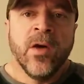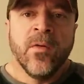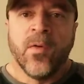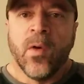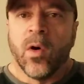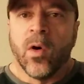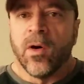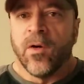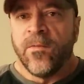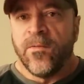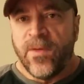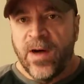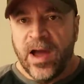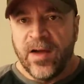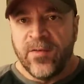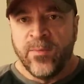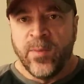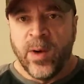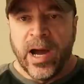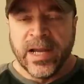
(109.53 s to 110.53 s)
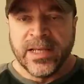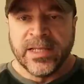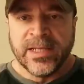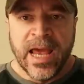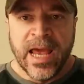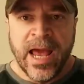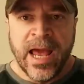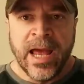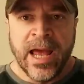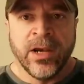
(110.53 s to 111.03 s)
for a
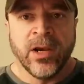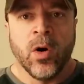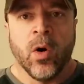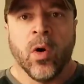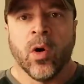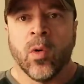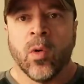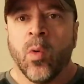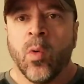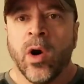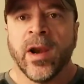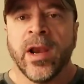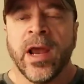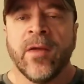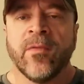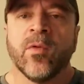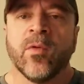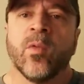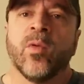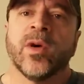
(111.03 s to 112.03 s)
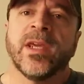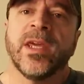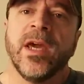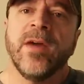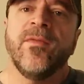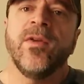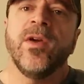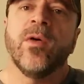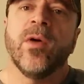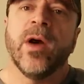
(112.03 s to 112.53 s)
5x10 or whatever, would
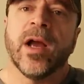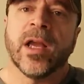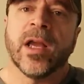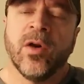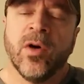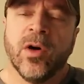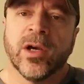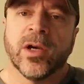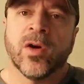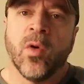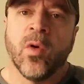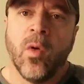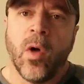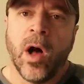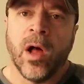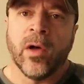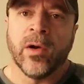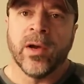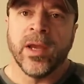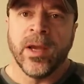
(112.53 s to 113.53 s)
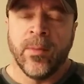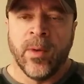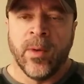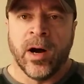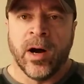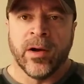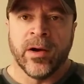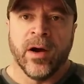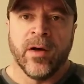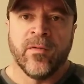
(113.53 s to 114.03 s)
give you a good quality
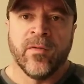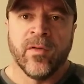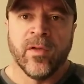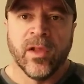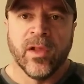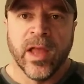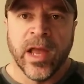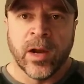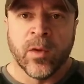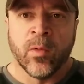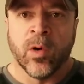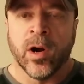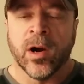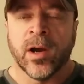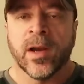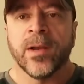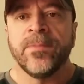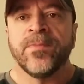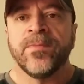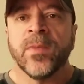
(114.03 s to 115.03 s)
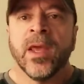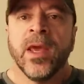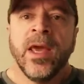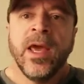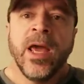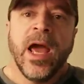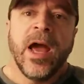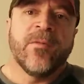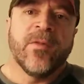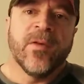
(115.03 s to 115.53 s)
amount of leg work.
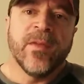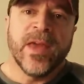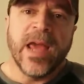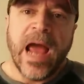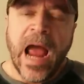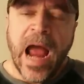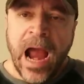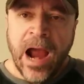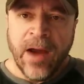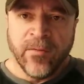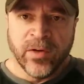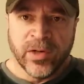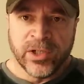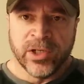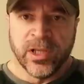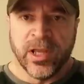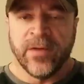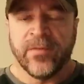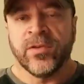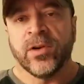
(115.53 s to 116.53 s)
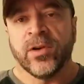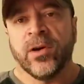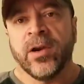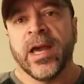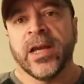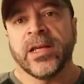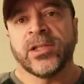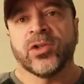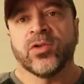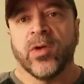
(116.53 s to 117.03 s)
And for the average lifter,
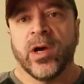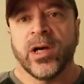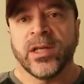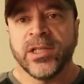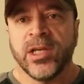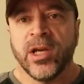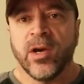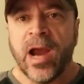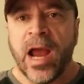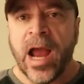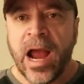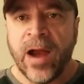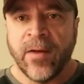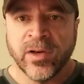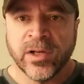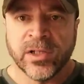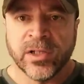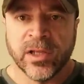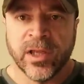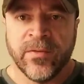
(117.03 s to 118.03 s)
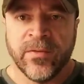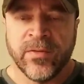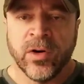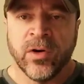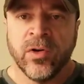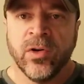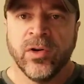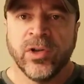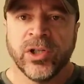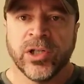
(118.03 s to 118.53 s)
and I stress here average
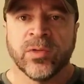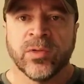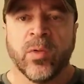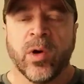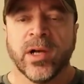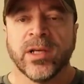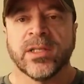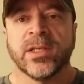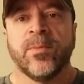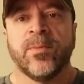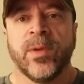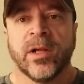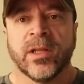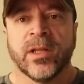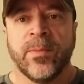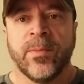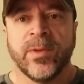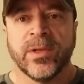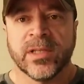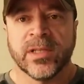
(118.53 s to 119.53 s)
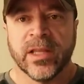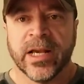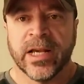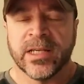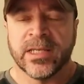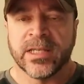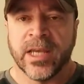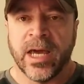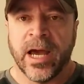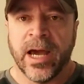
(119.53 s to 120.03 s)
lifter who just wants to build up his
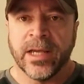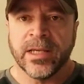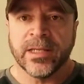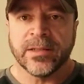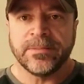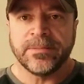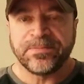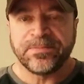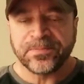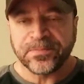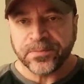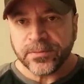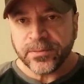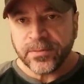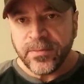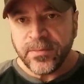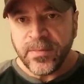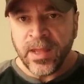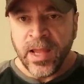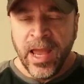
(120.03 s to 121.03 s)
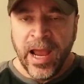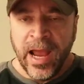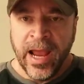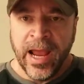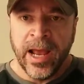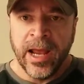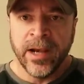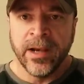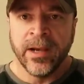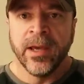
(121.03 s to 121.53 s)
leg size
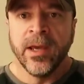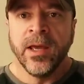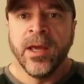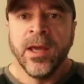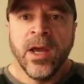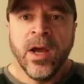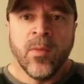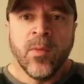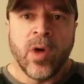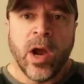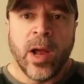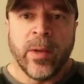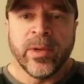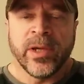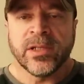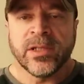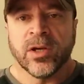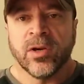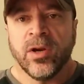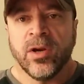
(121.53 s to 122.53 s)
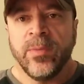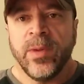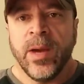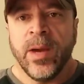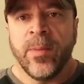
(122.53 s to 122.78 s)
and probably isn't going to